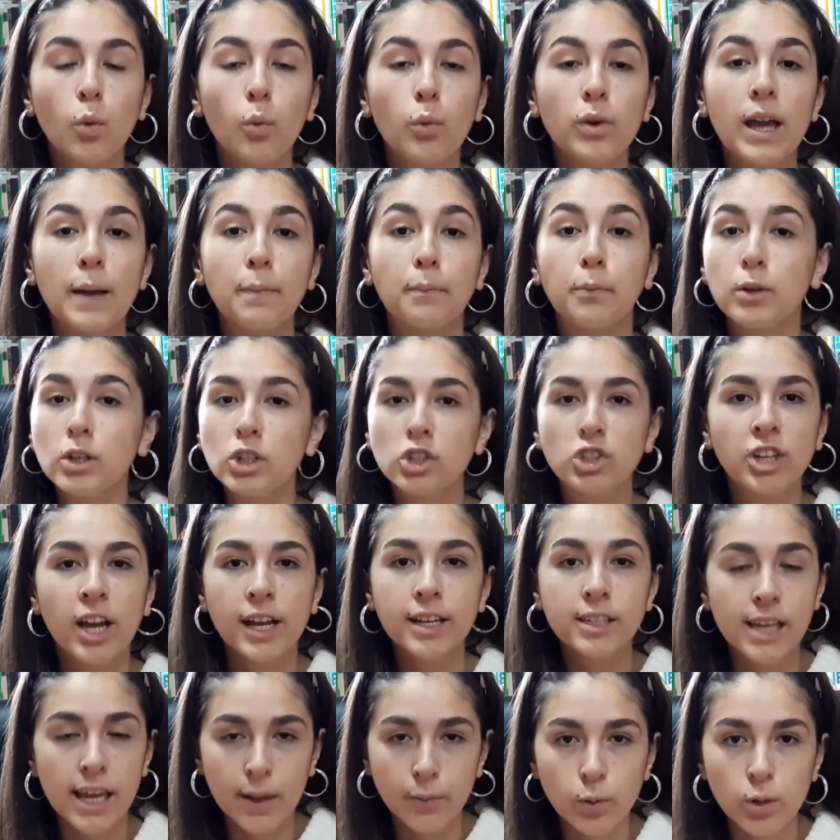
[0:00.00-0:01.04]
we
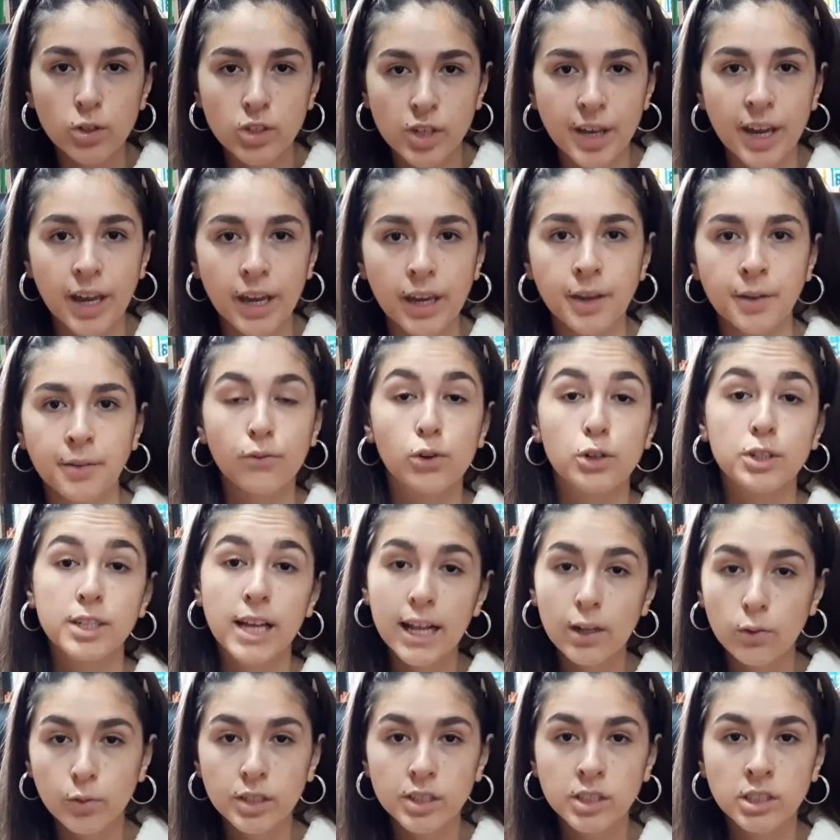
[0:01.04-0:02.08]
appreciate every day. For
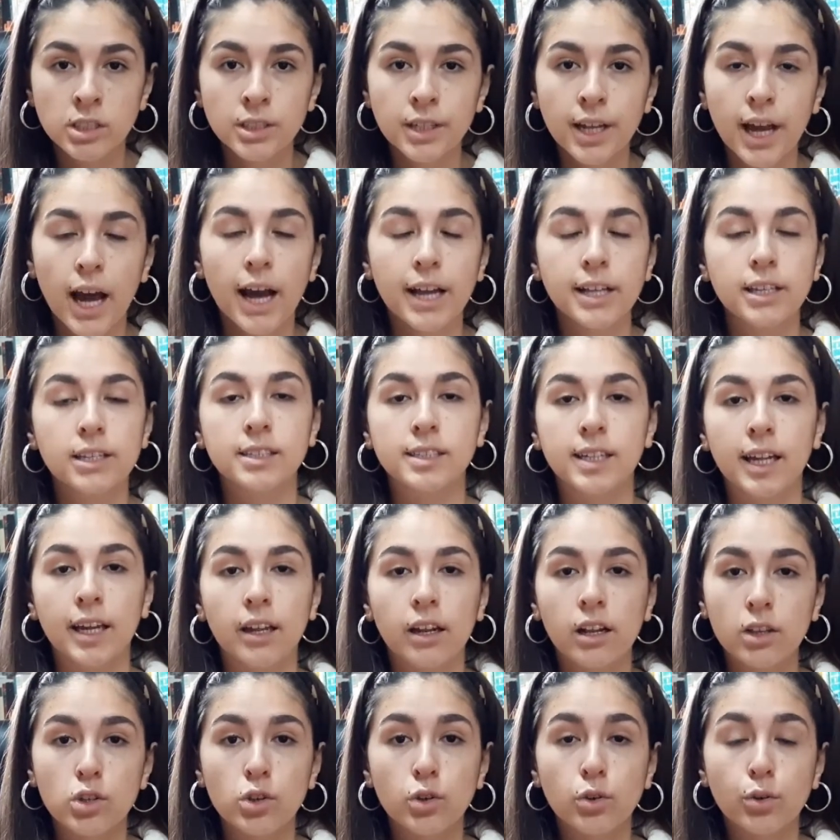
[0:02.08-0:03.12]
that reason, I
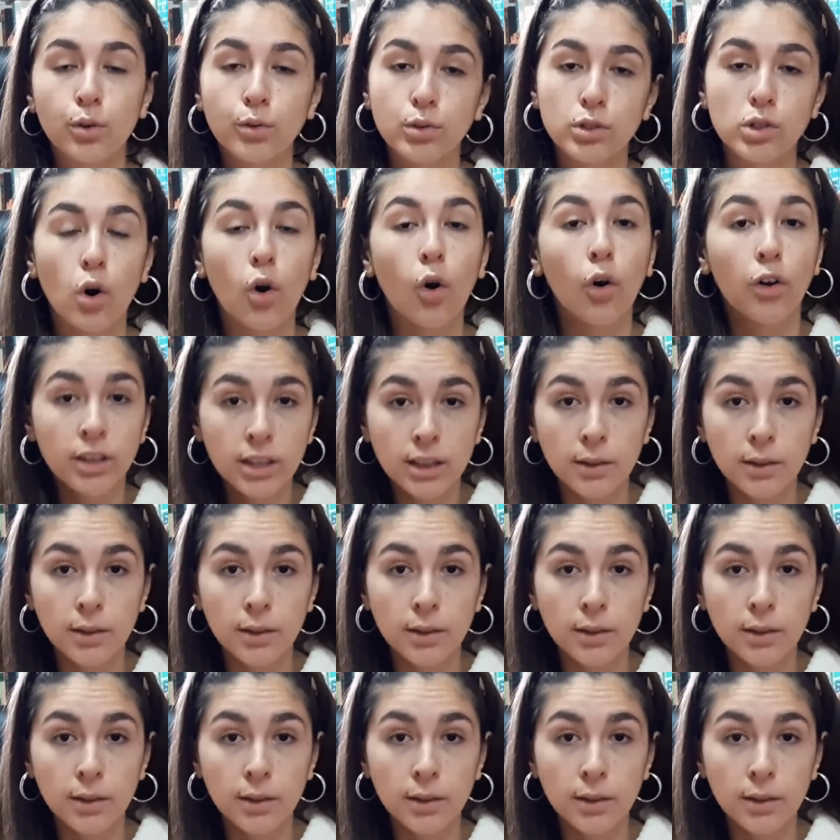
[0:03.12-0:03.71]
decided to use oil